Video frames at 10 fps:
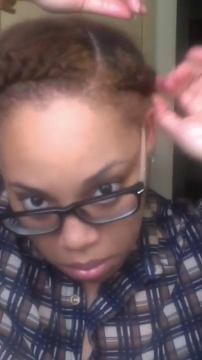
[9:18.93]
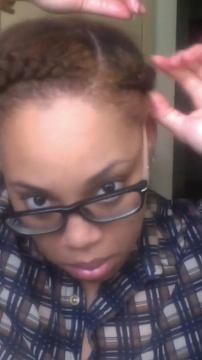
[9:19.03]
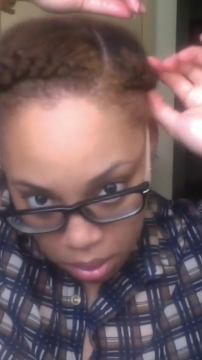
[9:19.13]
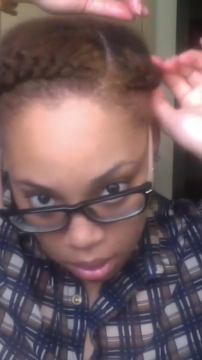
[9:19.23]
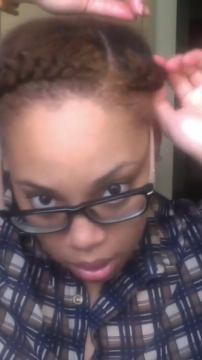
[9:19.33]

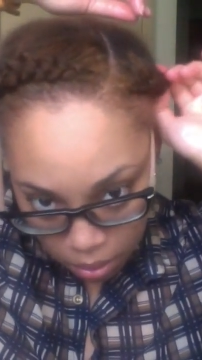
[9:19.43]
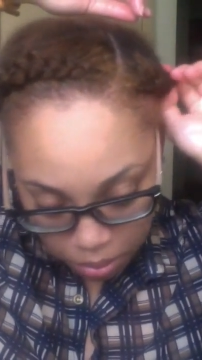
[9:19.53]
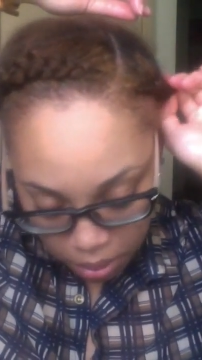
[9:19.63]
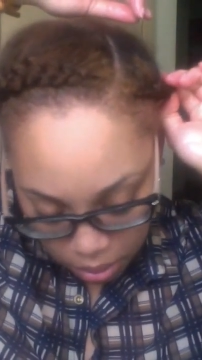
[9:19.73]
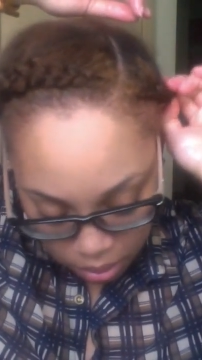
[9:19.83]
And then I'll
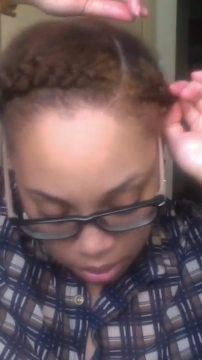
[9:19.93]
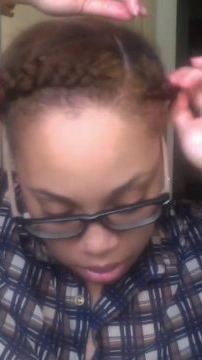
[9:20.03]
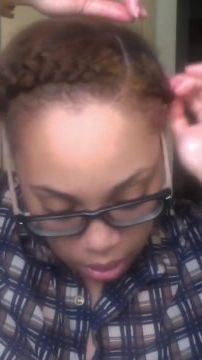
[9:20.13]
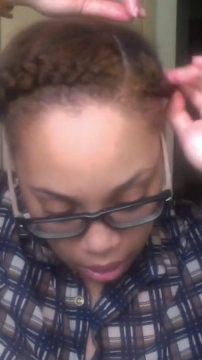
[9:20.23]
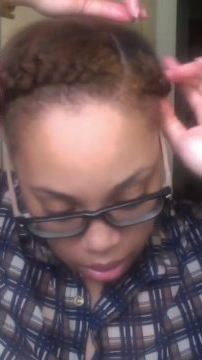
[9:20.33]
wiggle this
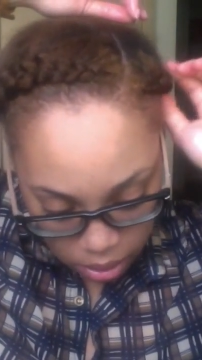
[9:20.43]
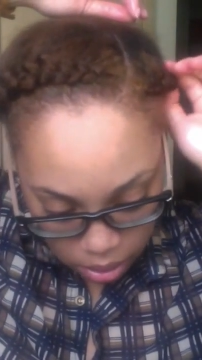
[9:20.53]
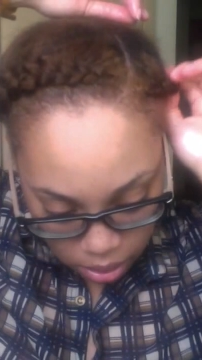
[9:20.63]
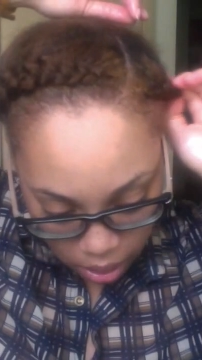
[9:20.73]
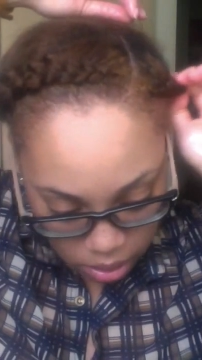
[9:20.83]
side because
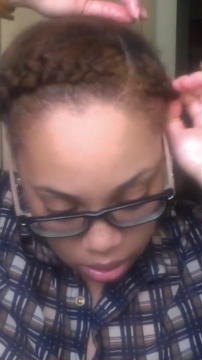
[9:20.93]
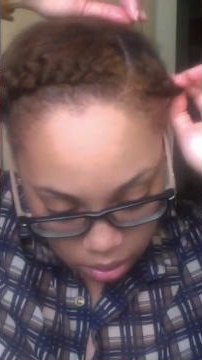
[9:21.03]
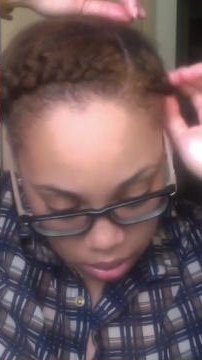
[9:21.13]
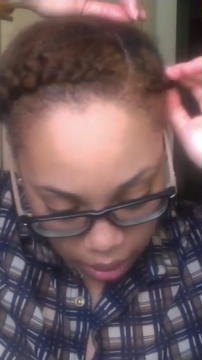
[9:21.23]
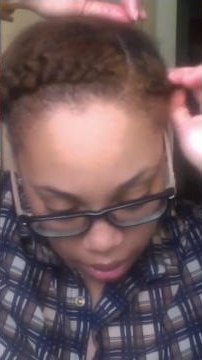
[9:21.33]
this side's a
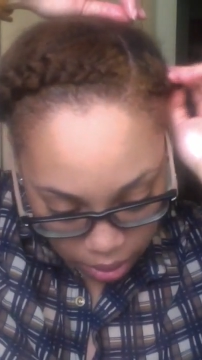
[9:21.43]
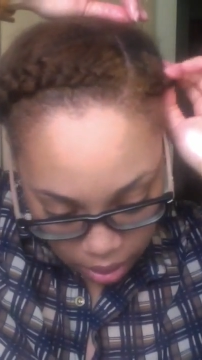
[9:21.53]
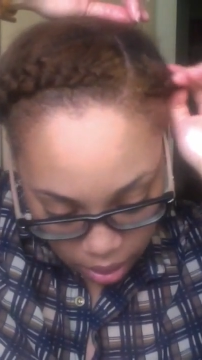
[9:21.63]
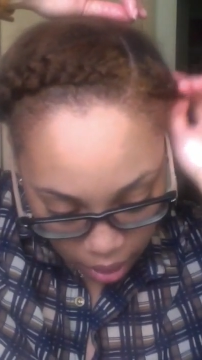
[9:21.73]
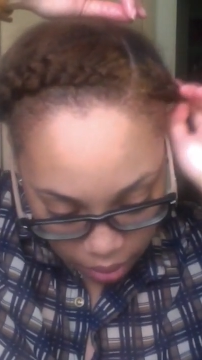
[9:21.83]
little tighter
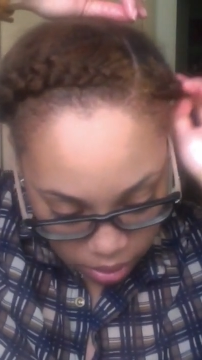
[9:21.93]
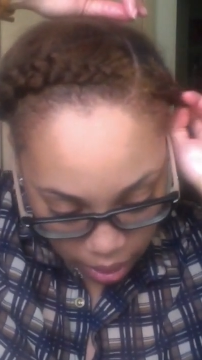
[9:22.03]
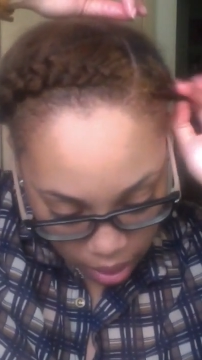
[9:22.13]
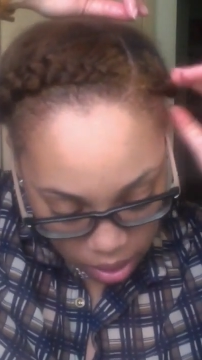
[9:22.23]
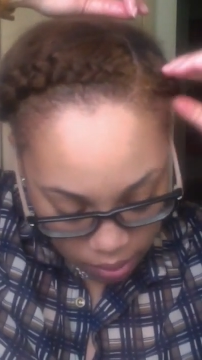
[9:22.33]
than the other
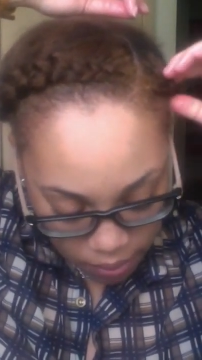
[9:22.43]
side.